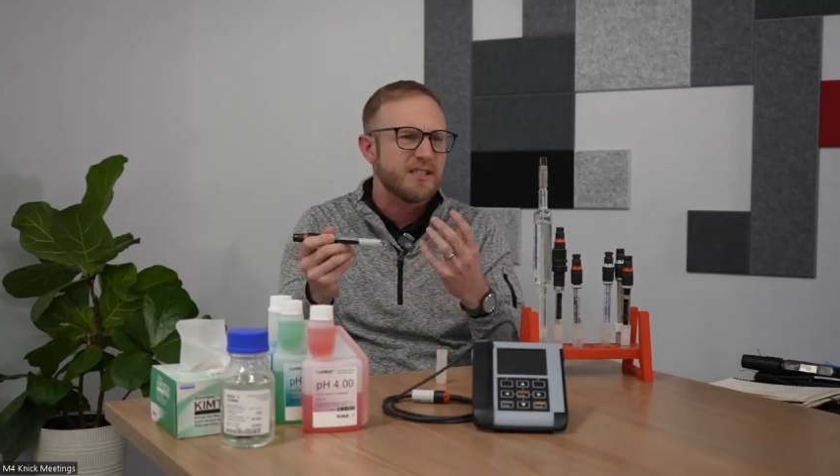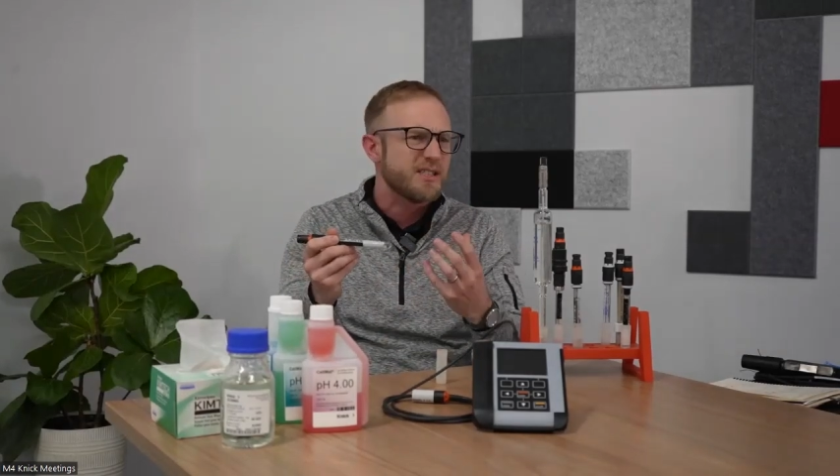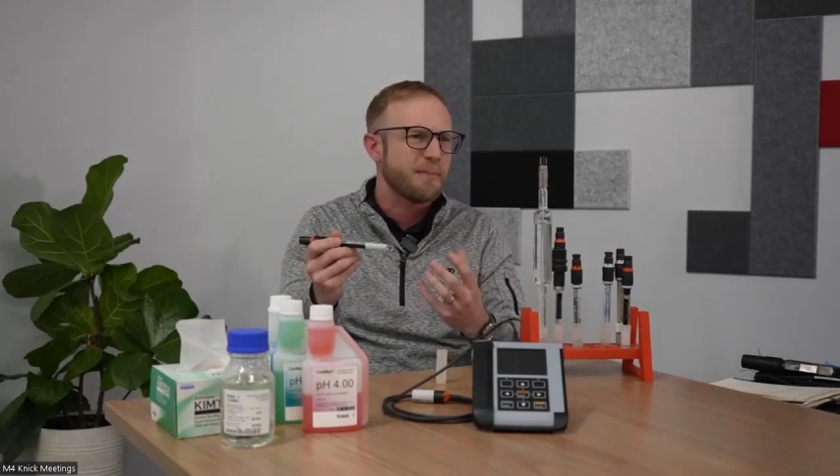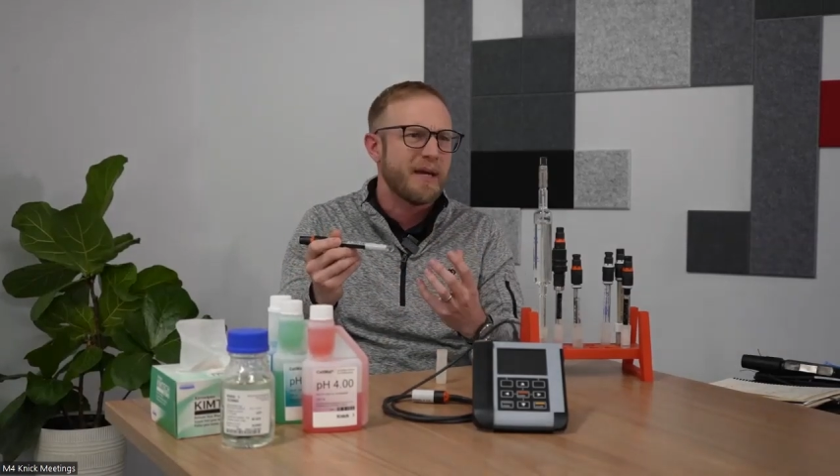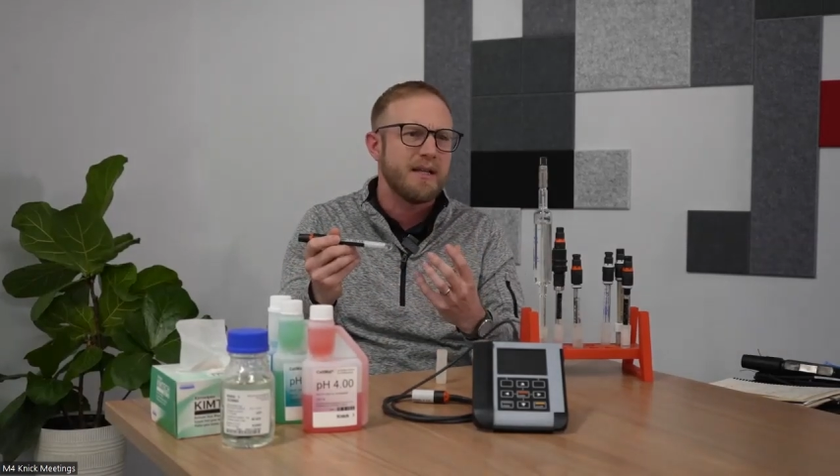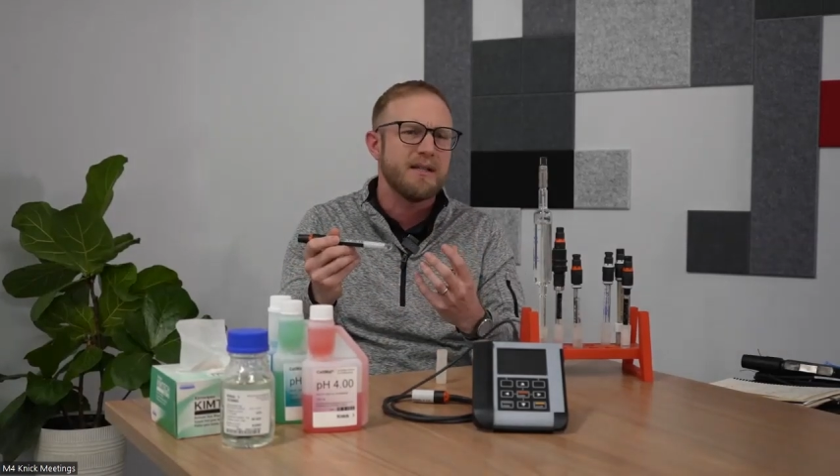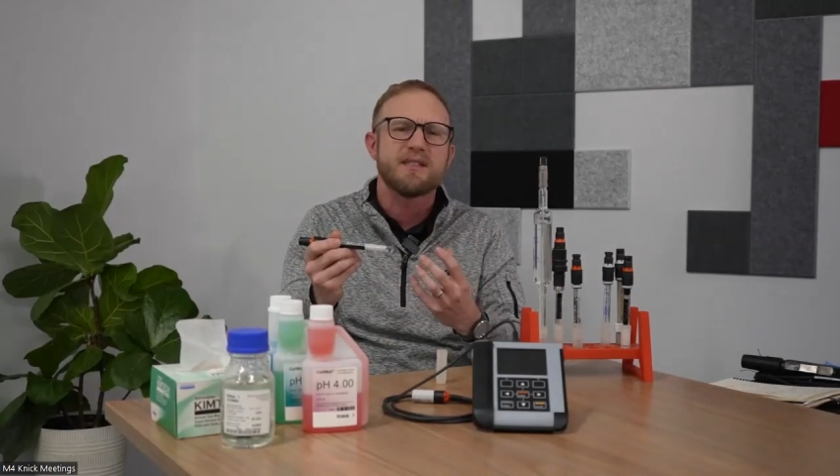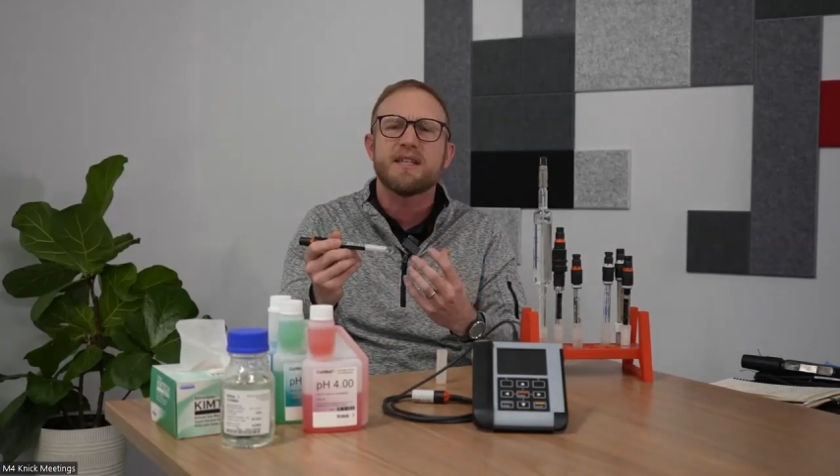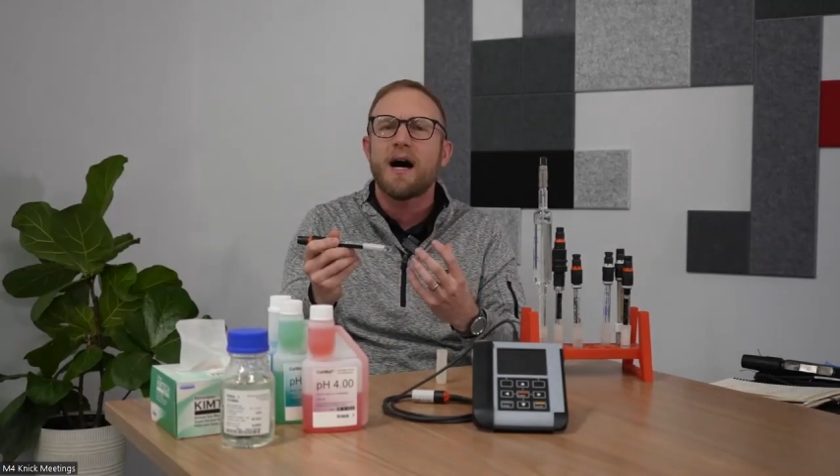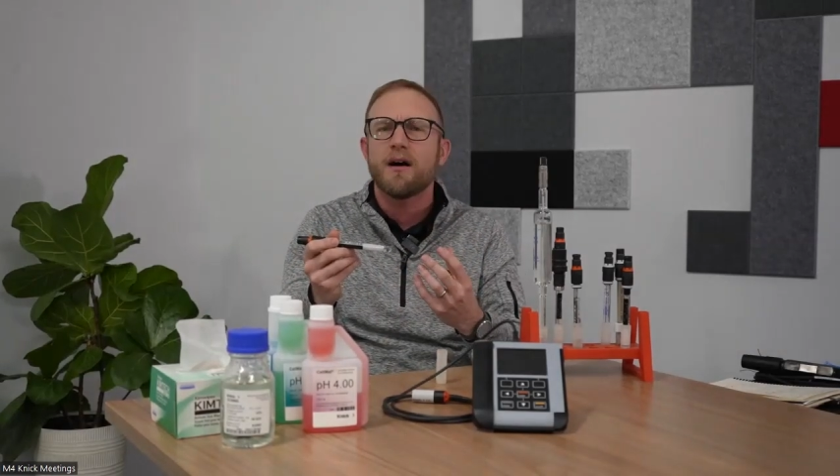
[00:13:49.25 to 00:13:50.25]

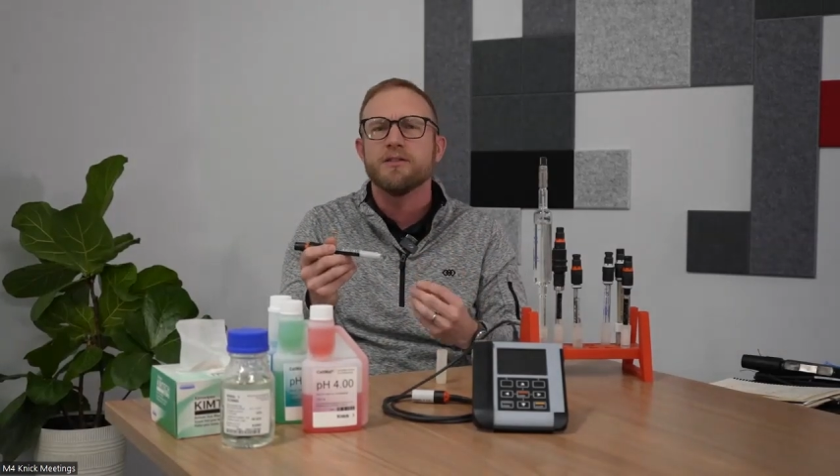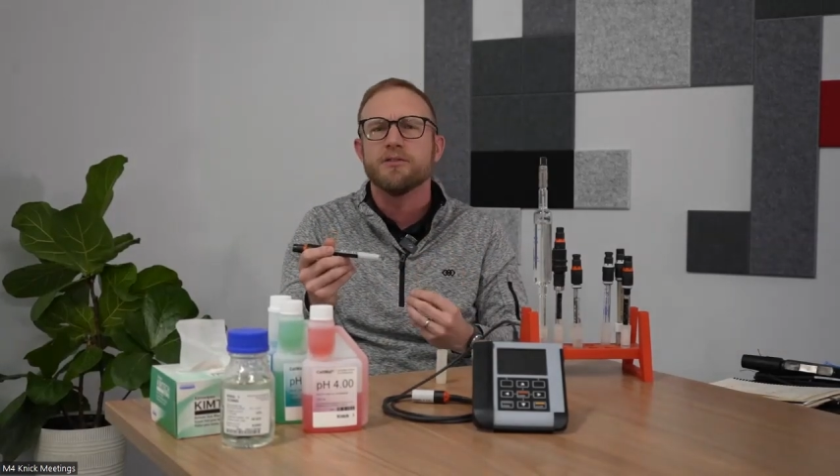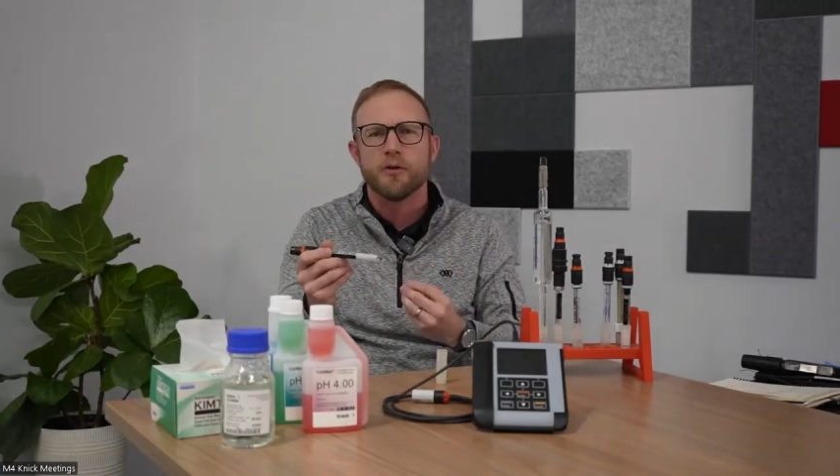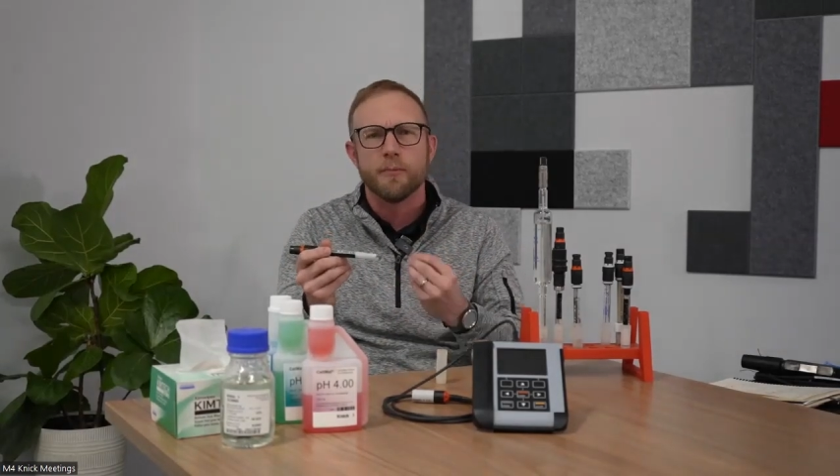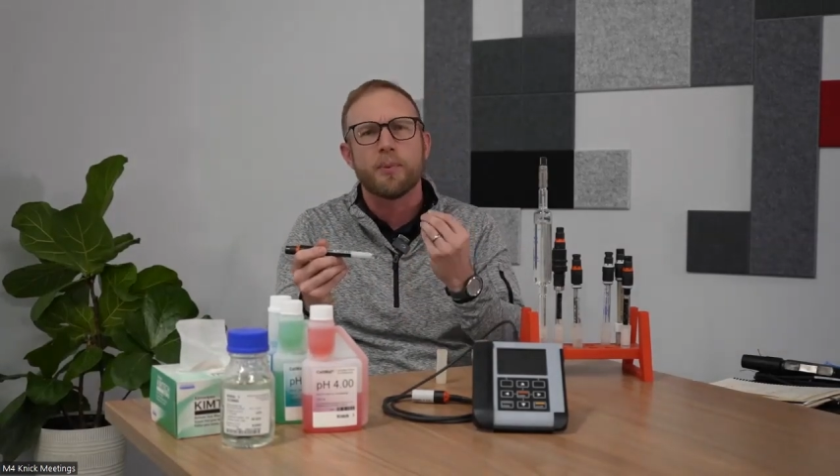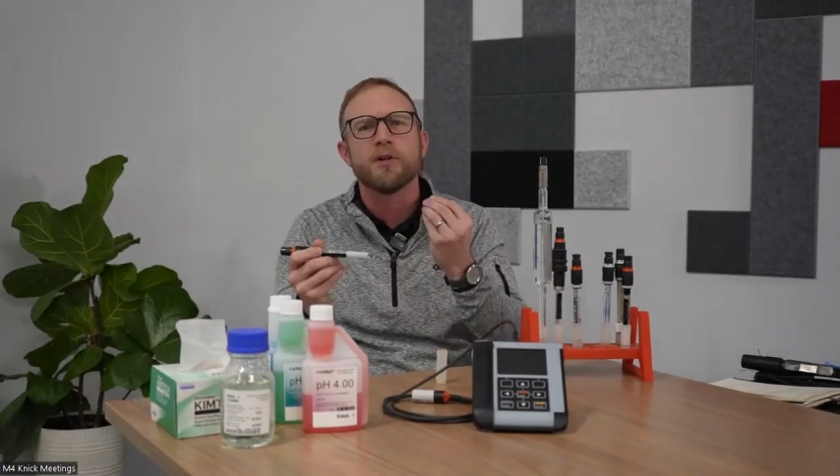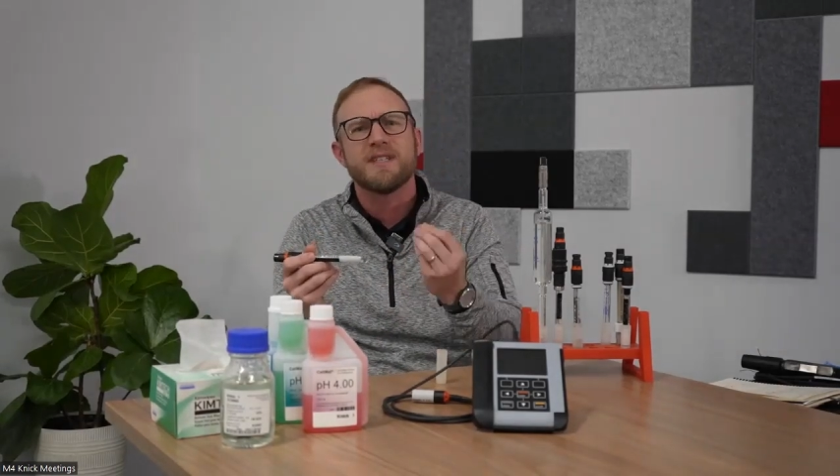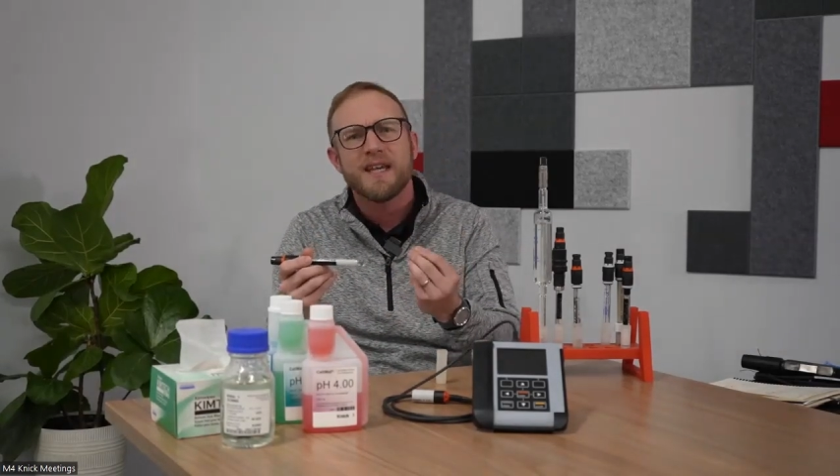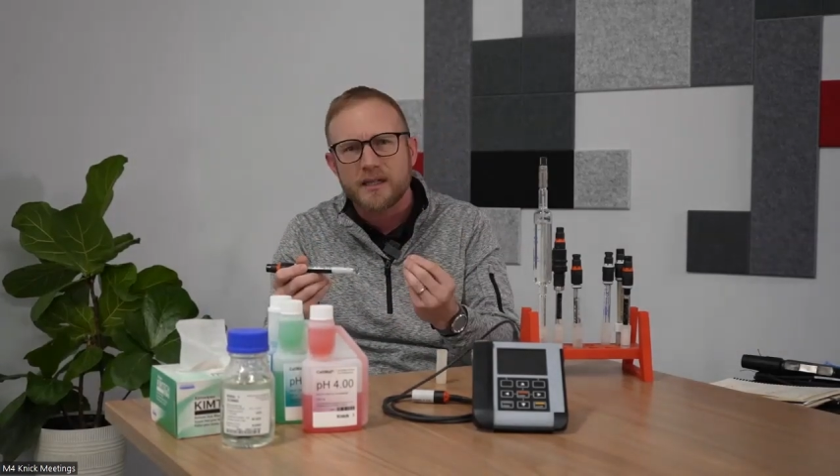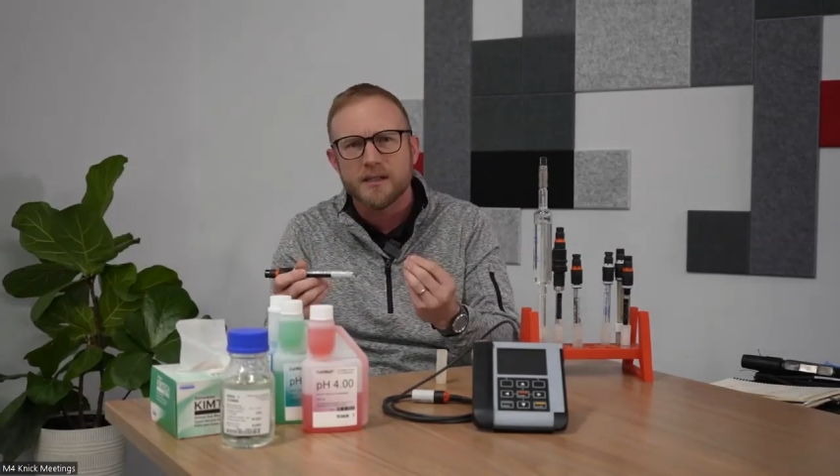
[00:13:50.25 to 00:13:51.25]
suspended solids or
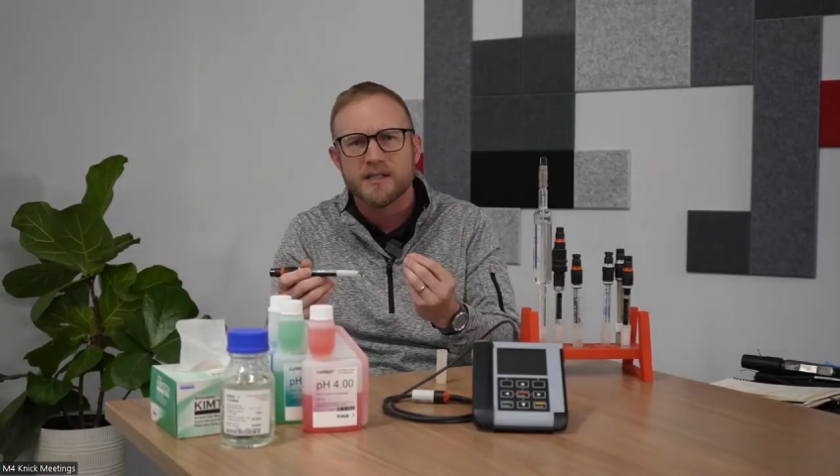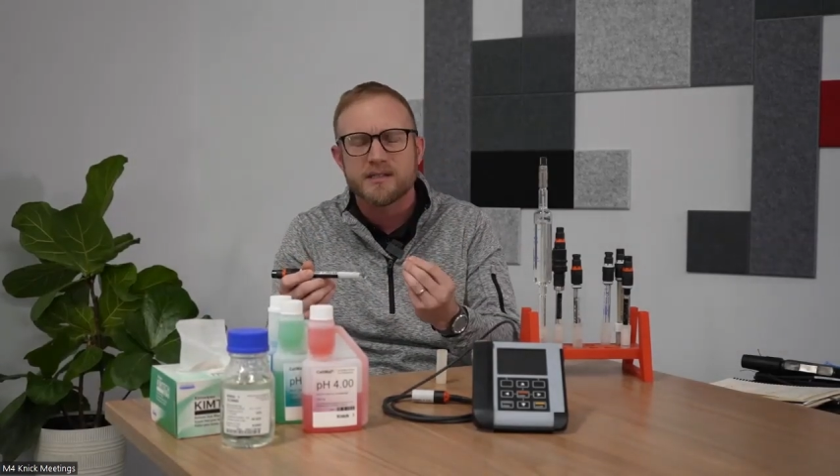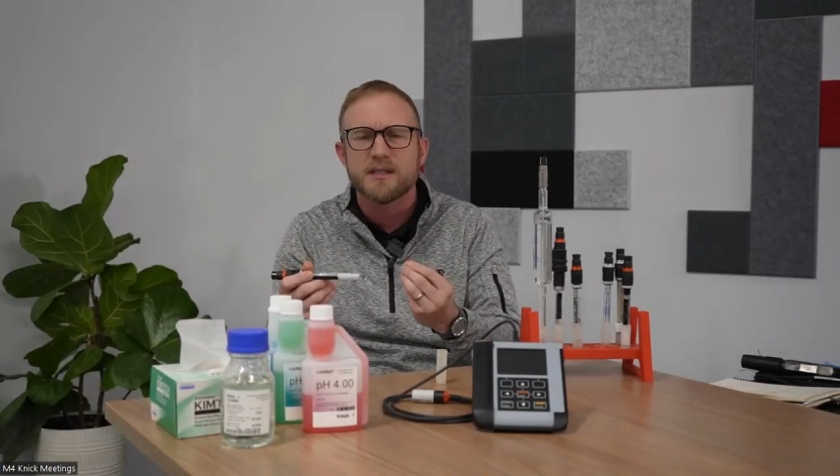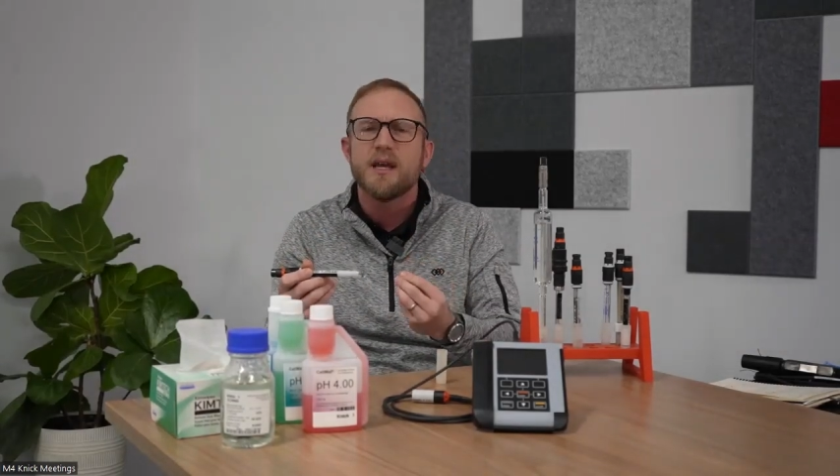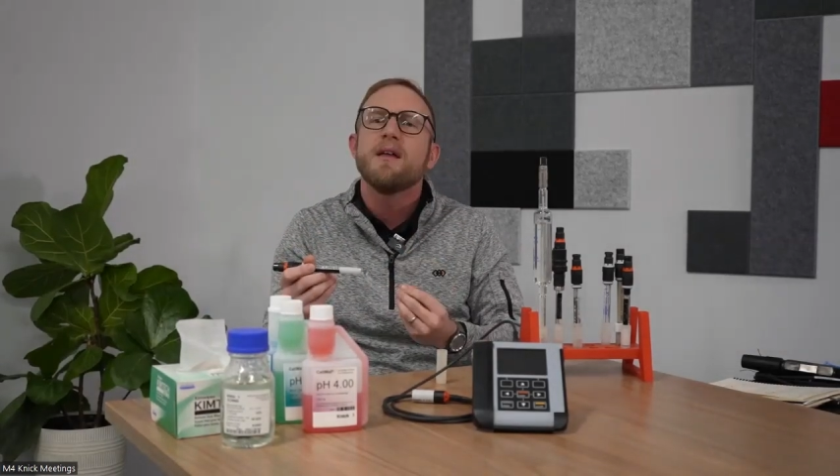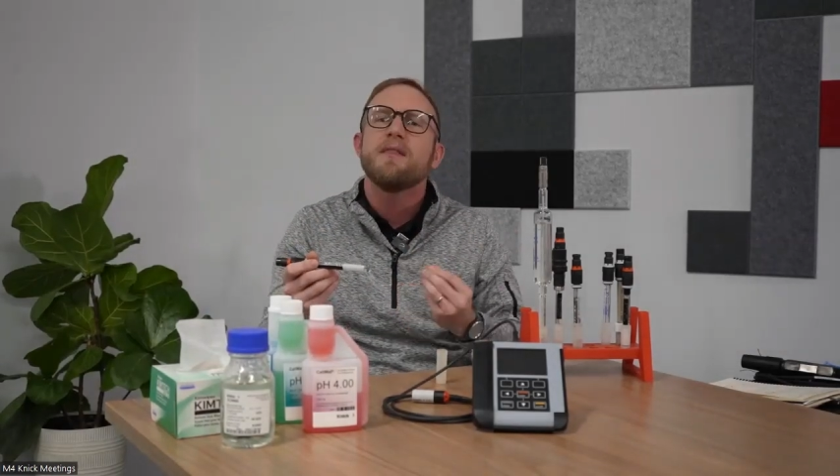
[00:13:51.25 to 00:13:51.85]
particulates